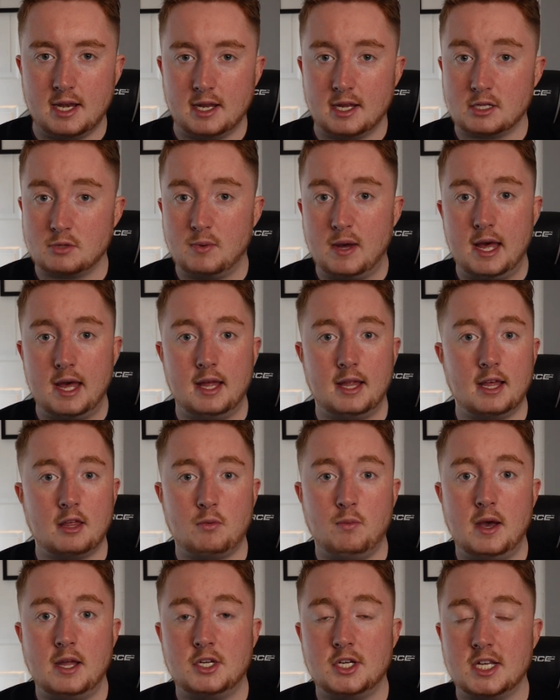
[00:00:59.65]
That's
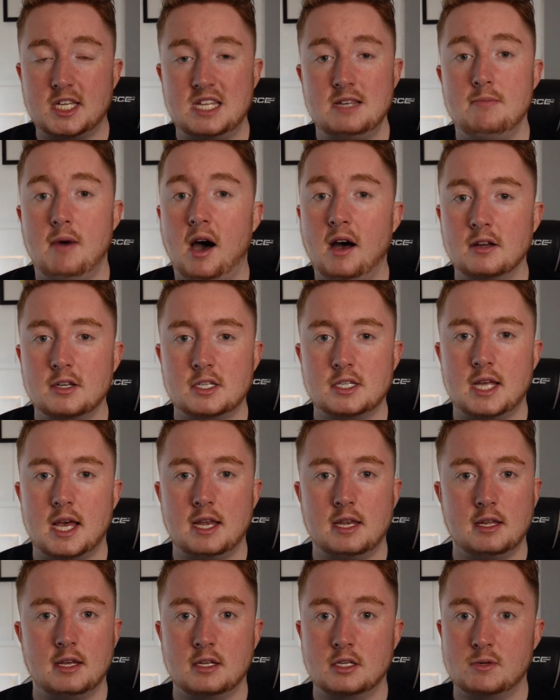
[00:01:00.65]
where Jesse Marsh
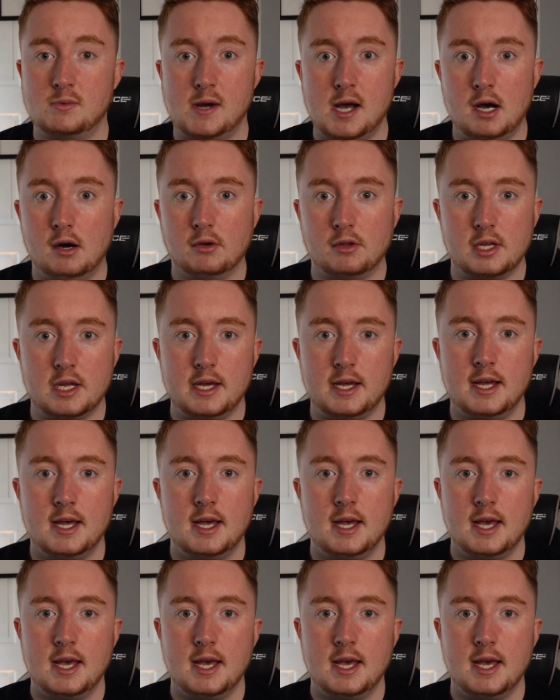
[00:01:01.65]
said as well that